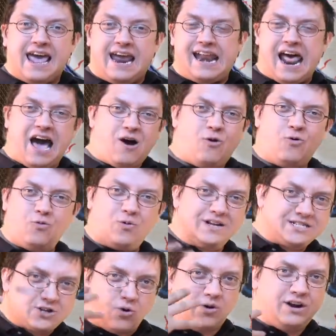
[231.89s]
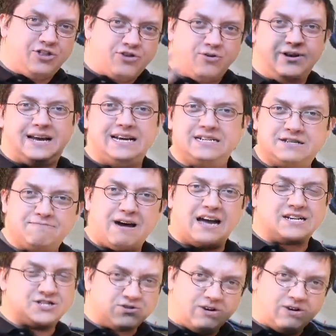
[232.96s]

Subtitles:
and how what's going through his mind.